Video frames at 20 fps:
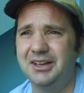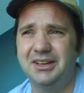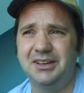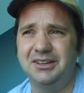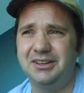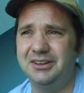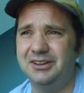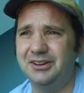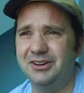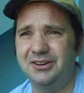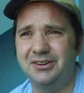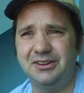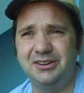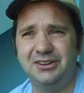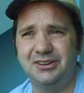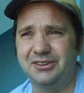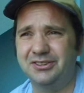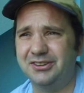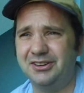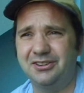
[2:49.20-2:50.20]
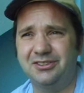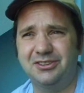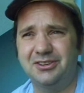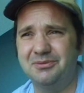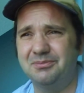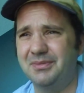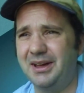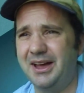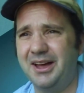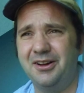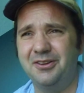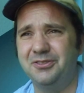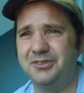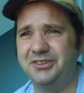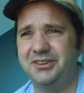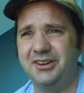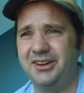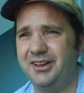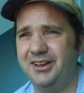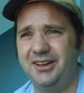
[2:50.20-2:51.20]
He looks like some
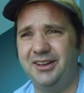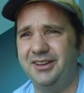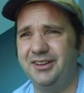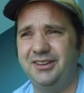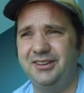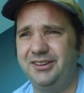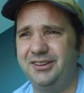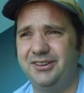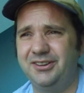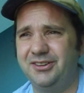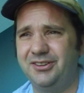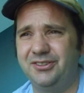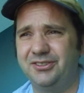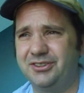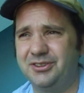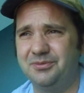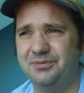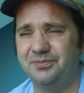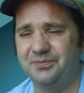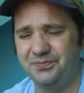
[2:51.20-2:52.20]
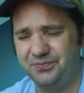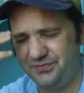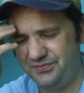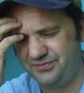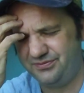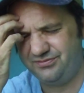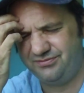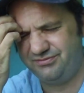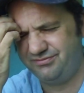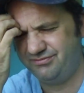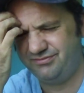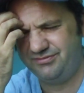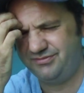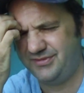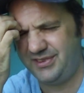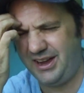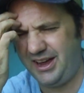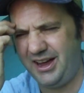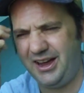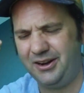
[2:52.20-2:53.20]
some
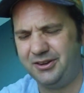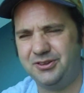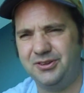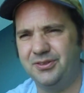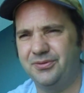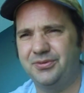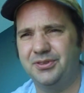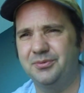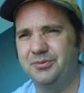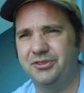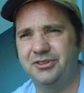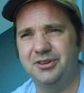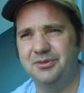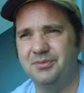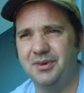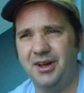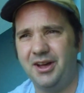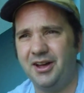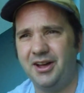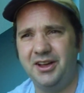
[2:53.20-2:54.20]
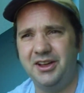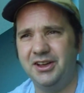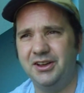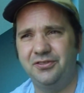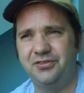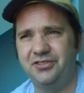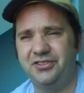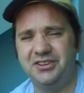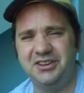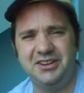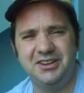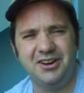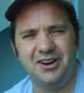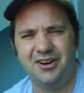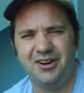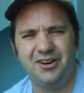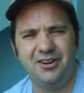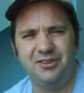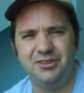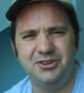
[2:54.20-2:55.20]
actor from some IFC
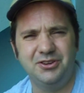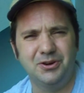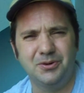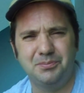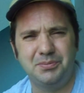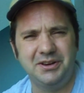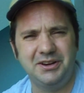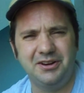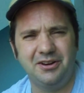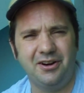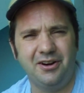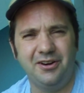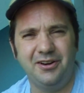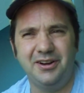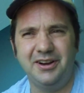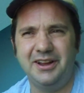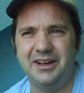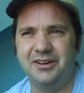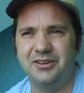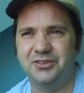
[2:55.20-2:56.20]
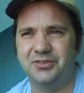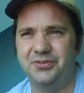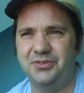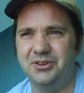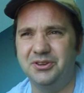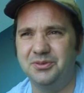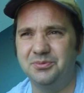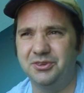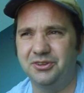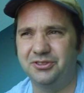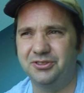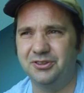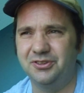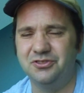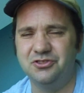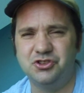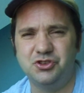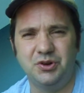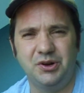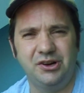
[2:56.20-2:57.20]
European art house film, just sort
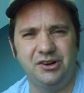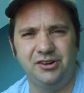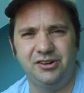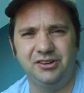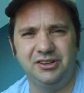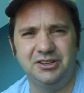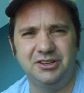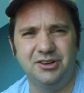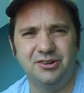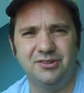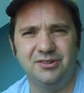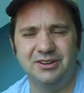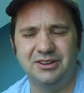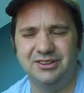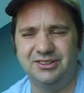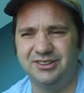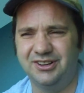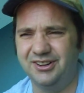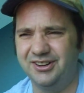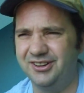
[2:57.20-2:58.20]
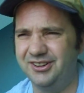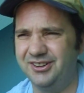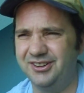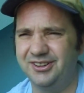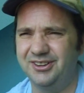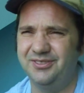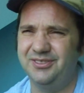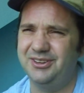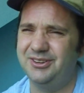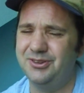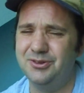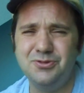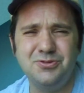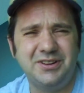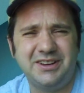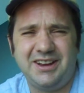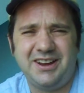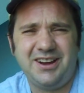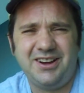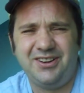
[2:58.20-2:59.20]
of drearily going along. Who
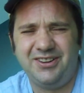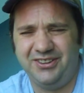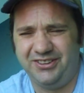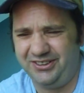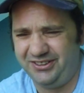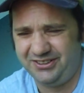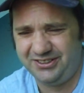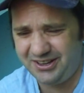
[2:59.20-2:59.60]
cares?